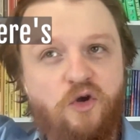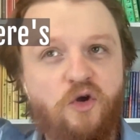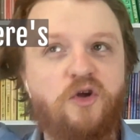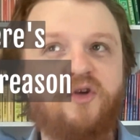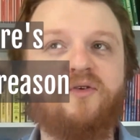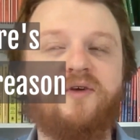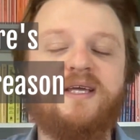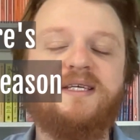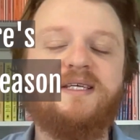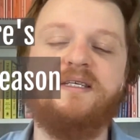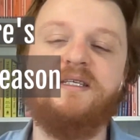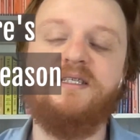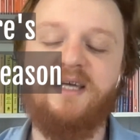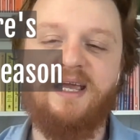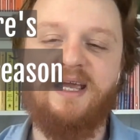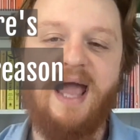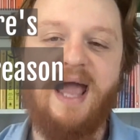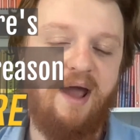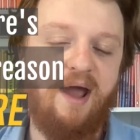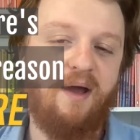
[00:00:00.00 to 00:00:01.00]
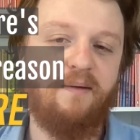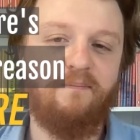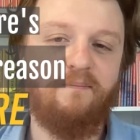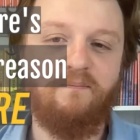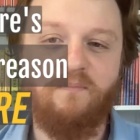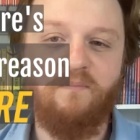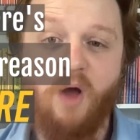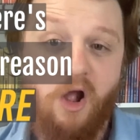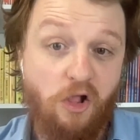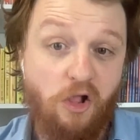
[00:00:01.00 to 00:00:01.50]
good reason to care
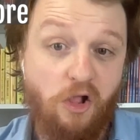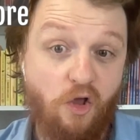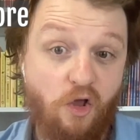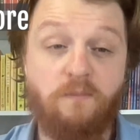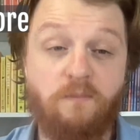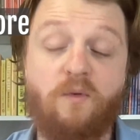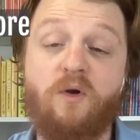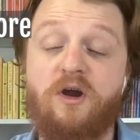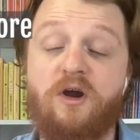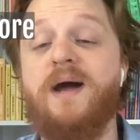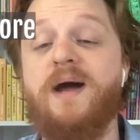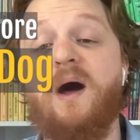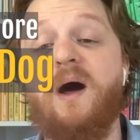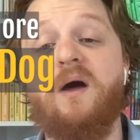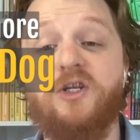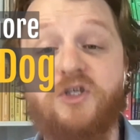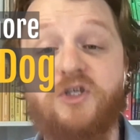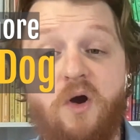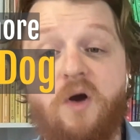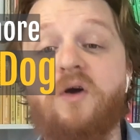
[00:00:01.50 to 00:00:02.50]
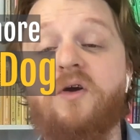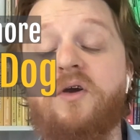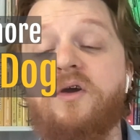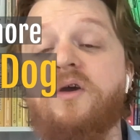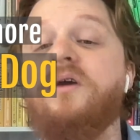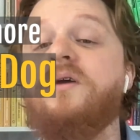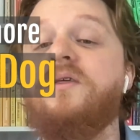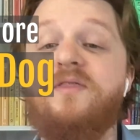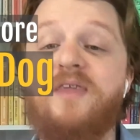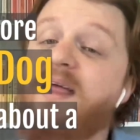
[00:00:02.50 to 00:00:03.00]
a lot more about a dog
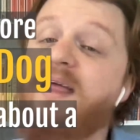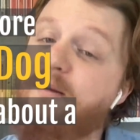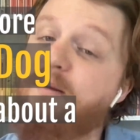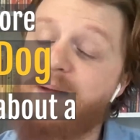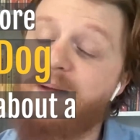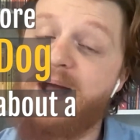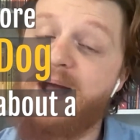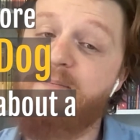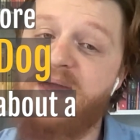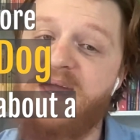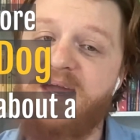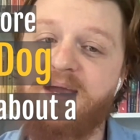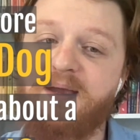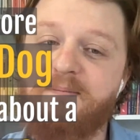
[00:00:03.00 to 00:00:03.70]
than about a